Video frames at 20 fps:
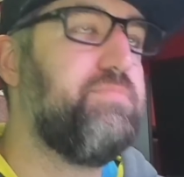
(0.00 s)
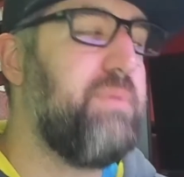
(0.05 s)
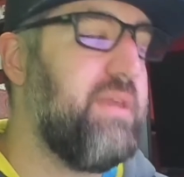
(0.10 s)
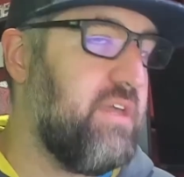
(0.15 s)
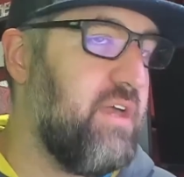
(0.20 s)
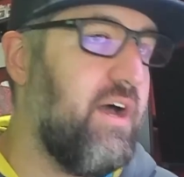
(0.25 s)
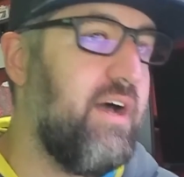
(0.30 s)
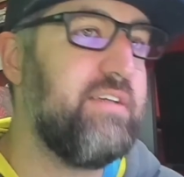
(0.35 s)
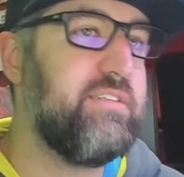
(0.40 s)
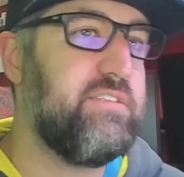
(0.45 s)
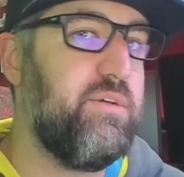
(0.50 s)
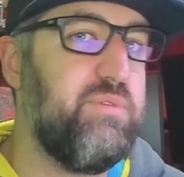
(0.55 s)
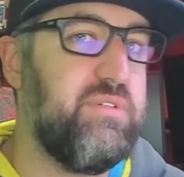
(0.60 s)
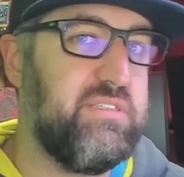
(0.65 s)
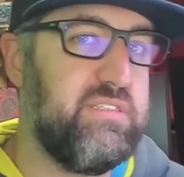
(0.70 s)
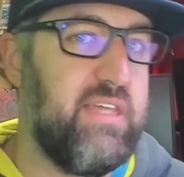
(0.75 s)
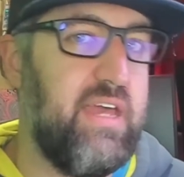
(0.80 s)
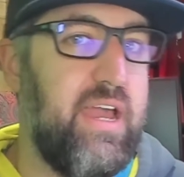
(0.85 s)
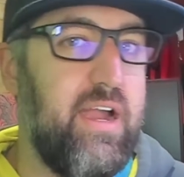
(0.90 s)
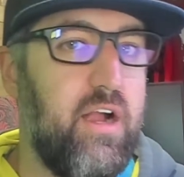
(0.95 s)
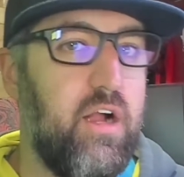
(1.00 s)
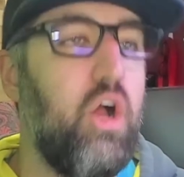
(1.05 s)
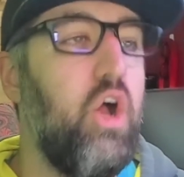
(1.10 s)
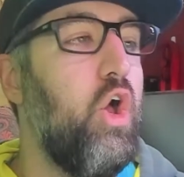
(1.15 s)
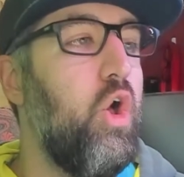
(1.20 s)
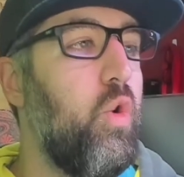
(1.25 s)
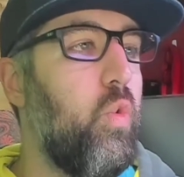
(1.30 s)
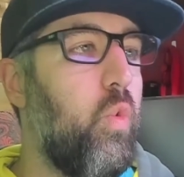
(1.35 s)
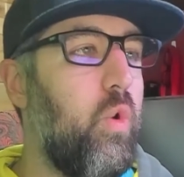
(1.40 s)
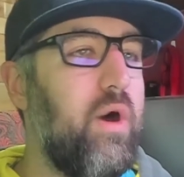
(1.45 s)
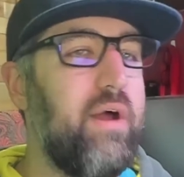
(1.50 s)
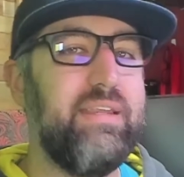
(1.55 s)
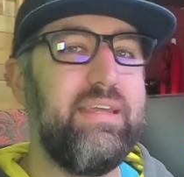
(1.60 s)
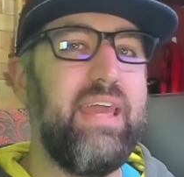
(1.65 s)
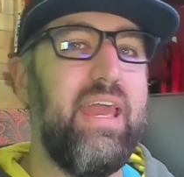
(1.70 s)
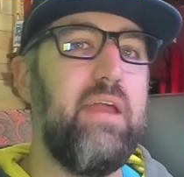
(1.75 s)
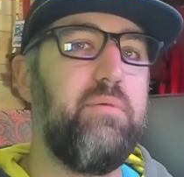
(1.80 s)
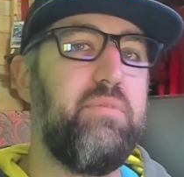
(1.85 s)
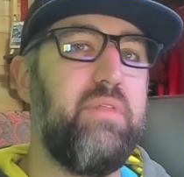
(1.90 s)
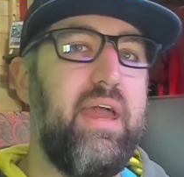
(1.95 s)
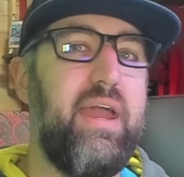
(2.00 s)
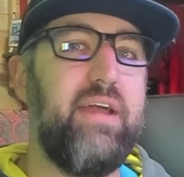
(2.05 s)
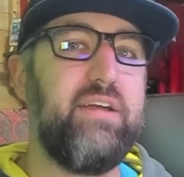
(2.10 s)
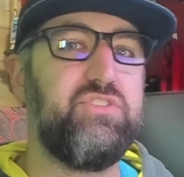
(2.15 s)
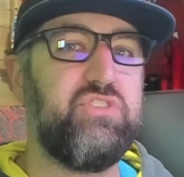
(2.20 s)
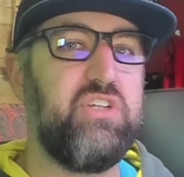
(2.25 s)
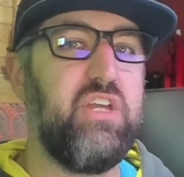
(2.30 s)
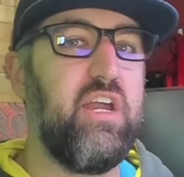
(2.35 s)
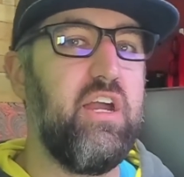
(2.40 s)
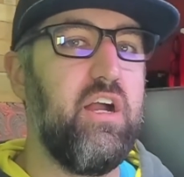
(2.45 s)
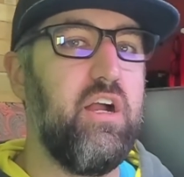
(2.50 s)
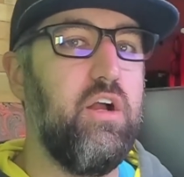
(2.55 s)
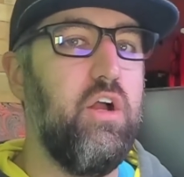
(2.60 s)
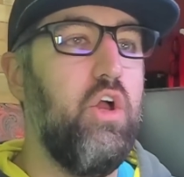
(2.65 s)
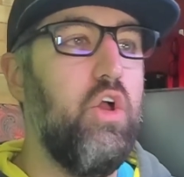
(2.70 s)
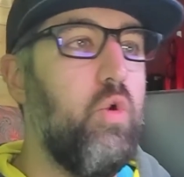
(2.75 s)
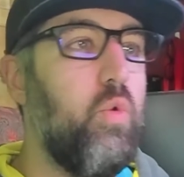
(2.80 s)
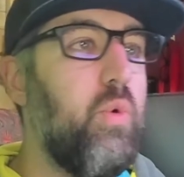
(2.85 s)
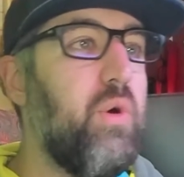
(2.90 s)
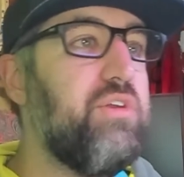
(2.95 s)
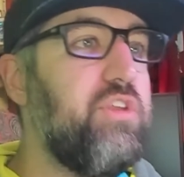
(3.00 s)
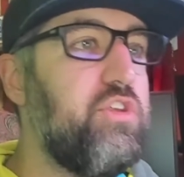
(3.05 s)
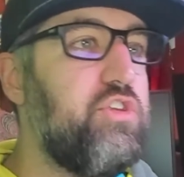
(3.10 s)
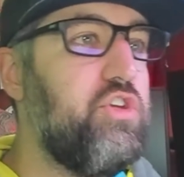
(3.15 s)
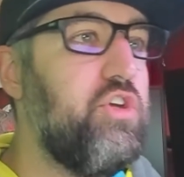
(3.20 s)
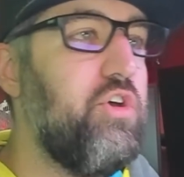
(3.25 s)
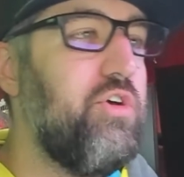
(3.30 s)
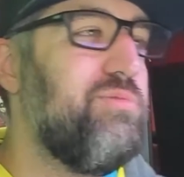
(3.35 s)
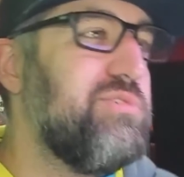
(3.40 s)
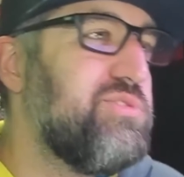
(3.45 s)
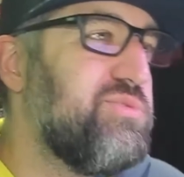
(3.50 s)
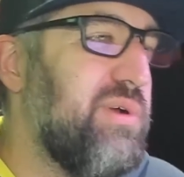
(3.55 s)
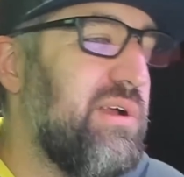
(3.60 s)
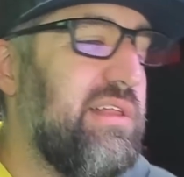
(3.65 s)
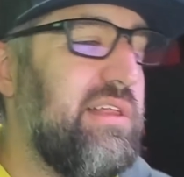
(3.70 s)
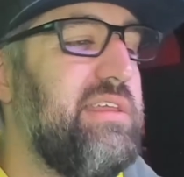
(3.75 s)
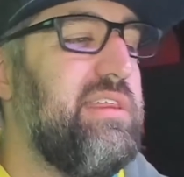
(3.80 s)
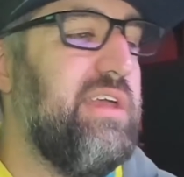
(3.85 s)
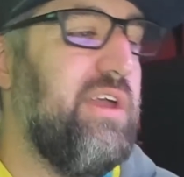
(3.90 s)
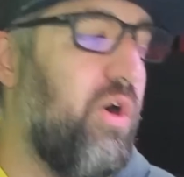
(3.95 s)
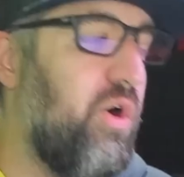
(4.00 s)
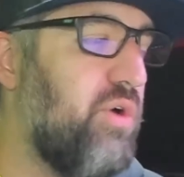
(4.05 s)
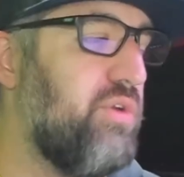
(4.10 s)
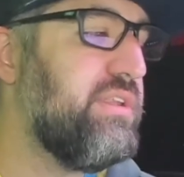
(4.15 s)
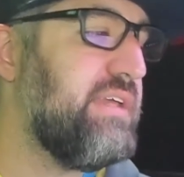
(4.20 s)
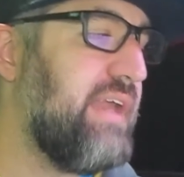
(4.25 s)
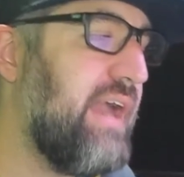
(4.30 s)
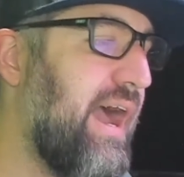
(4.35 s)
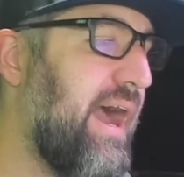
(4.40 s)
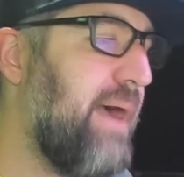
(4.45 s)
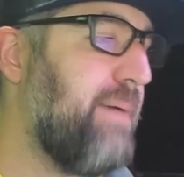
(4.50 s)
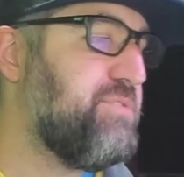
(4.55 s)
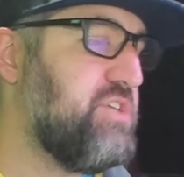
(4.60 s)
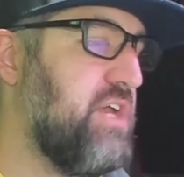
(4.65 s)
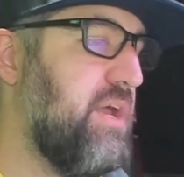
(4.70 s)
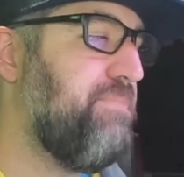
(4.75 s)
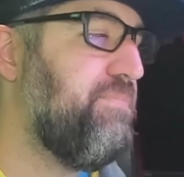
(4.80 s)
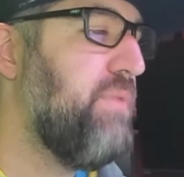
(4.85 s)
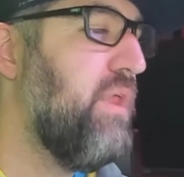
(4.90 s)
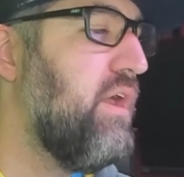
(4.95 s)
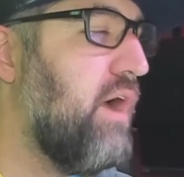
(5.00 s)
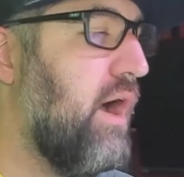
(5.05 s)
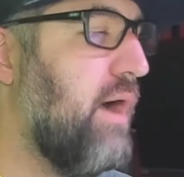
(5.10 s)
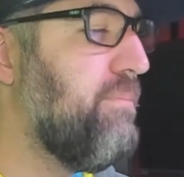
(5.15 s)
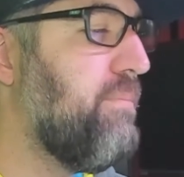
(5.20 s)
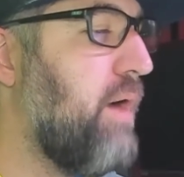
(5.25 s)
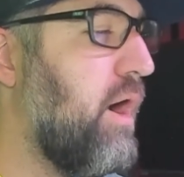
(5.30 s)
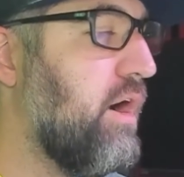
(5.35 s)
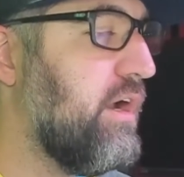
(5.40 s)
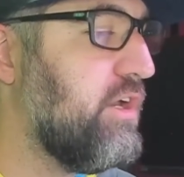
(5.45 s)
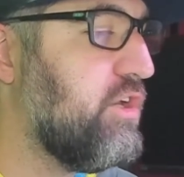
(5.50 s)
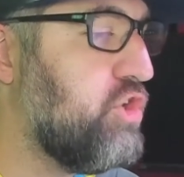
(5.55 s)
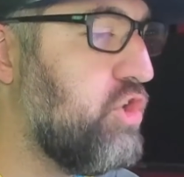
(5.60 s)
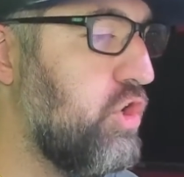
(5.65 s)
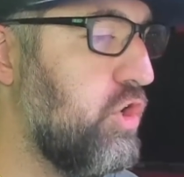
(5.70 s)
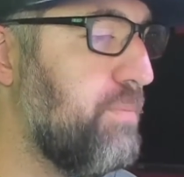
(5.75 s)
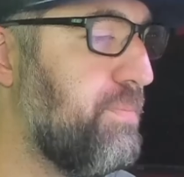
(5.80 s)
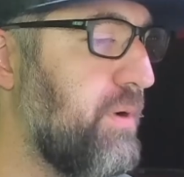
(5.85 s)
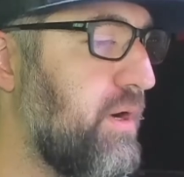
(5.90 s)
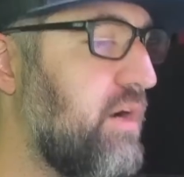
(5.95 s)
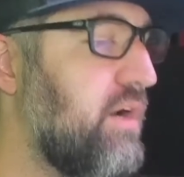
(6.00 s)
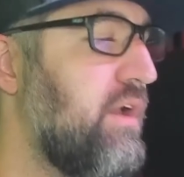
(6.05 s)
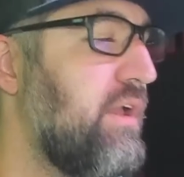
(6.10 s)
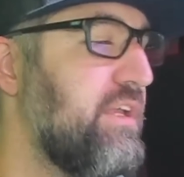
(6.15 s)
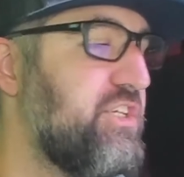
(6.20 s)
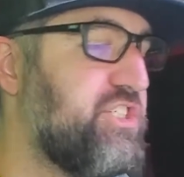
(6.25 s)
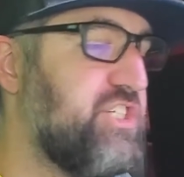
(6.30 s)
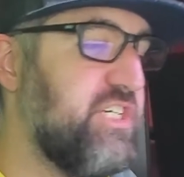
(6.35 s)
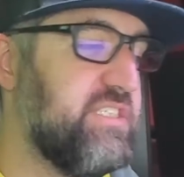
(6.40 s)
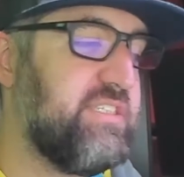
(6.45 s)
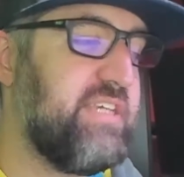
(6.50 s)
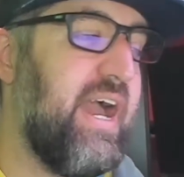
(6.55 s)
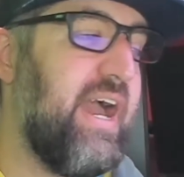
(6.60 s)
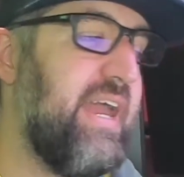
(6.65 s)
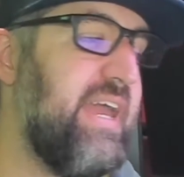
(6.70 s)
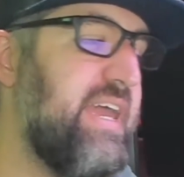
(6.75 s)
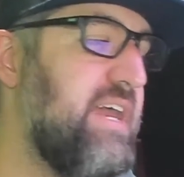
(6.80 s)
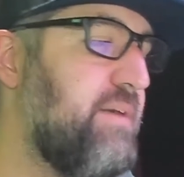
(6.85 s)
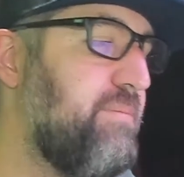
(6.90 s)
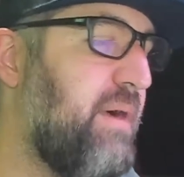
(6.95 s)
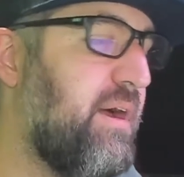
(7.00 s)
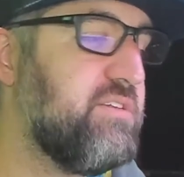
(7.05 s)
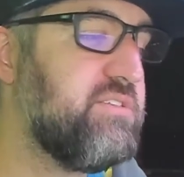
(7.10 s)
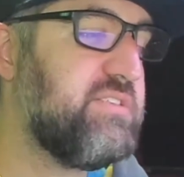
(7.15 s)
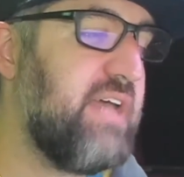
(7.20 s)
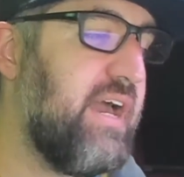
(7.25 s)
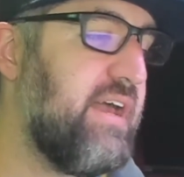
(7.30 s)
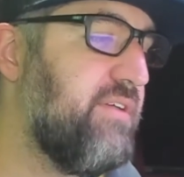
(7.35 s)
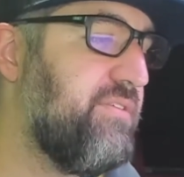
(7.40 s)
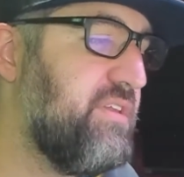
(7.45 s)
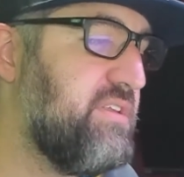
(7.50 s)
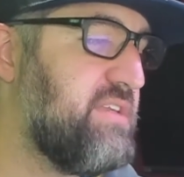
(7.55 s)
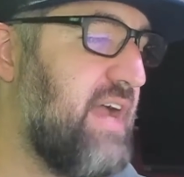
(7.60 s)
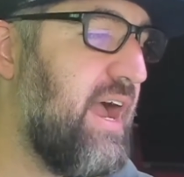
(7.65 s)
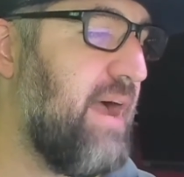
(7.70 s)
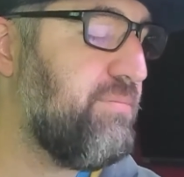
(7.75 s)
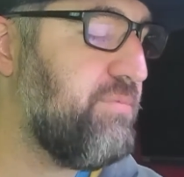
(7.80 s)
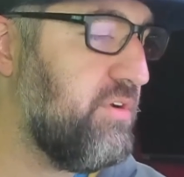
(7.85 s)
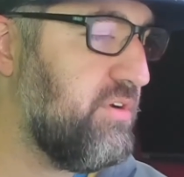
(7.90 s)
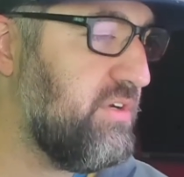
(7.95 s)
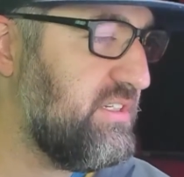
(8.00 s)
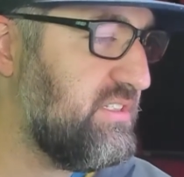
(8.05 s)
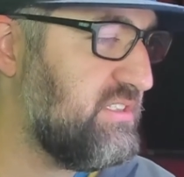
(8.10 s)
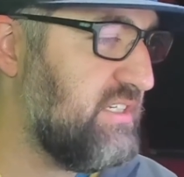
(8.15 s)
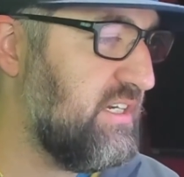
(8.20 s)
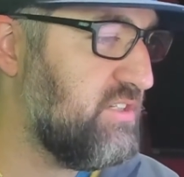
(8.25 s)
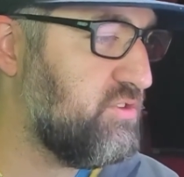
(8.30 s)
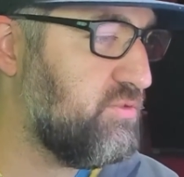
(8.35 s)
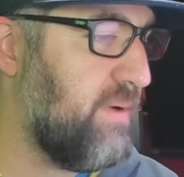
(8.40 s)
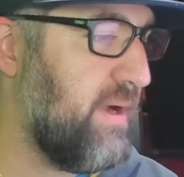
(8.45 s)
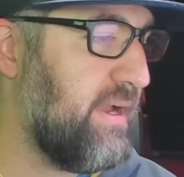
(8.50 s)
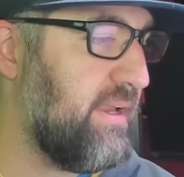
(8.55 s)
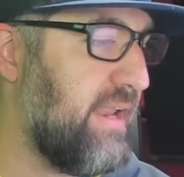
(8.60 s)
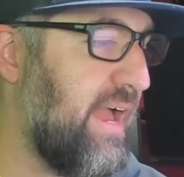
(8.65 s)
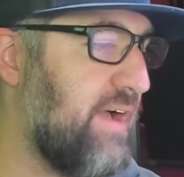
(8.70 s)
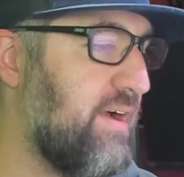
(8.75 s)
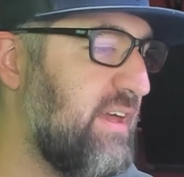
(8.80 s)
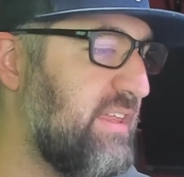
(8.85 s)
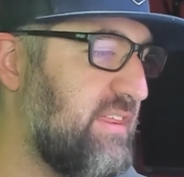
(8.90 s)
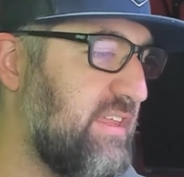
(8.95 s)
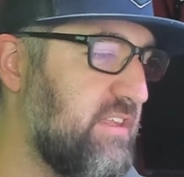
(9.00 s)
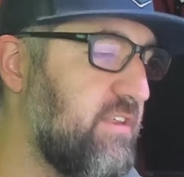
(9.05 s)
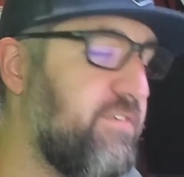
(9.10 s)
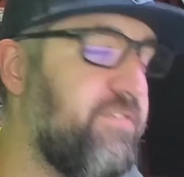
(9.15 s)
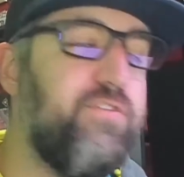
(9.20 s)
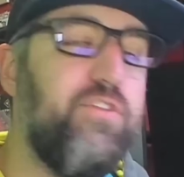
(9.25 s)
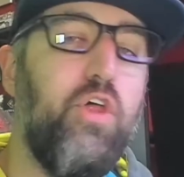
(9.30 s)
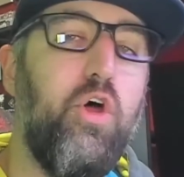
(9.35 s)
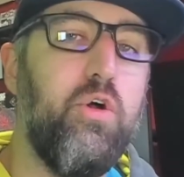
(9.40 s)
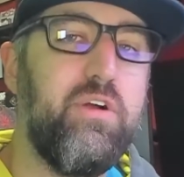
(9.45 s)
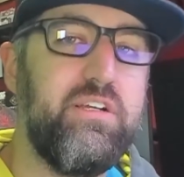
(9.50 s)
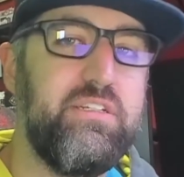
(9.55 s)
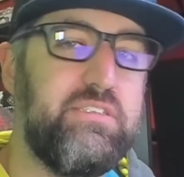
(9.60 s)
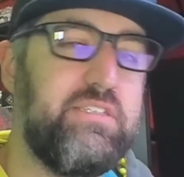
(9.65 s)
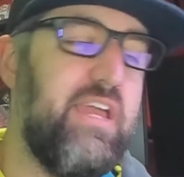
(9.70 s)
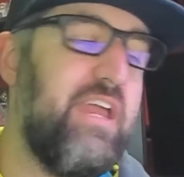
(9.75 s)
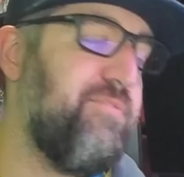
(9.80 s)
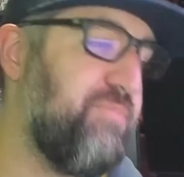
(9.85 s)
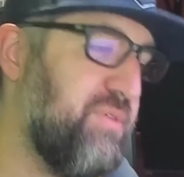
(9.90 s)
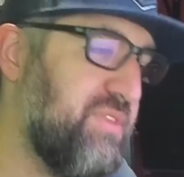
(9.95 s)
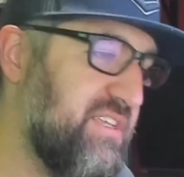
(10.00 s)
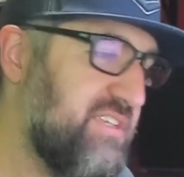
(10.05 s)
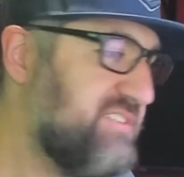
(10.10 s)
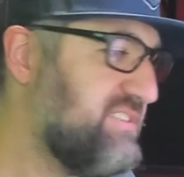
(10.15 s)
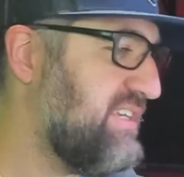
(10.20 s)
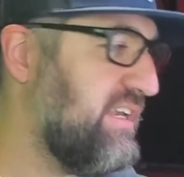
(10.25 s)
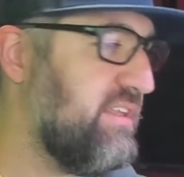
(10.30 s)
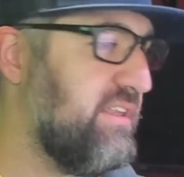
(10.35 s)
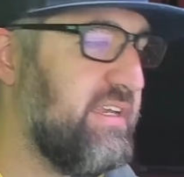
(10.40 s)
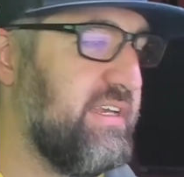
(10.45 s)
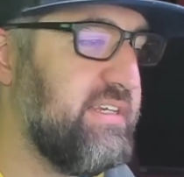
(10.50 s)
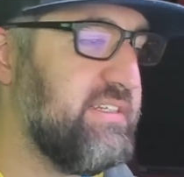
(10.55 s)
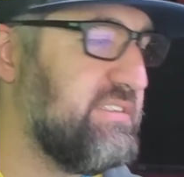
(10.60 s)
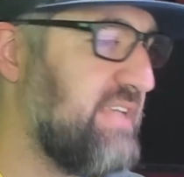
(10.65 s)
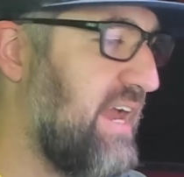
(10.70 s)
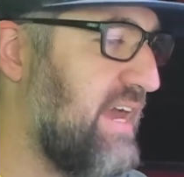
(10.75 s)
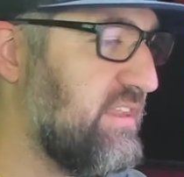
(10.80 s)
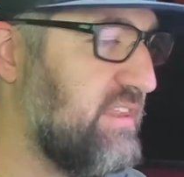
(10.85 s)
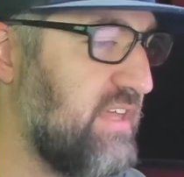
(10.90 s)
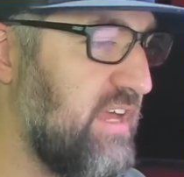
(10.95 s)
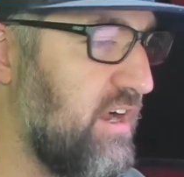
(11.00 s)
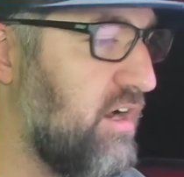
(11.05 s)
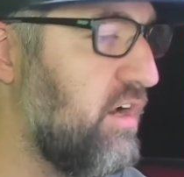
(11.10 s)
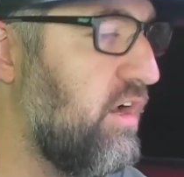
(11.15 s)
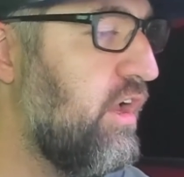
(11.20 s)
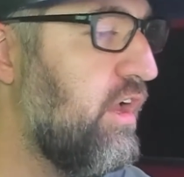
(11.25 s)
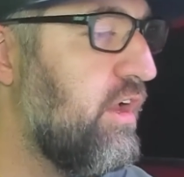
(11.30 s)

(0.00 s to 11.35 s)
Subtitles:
because it was there one game last year where the dude was really the only option. Amari Cooper, just got him outside of the top 36 right now. I think the floor is safe, but the ceiling is not there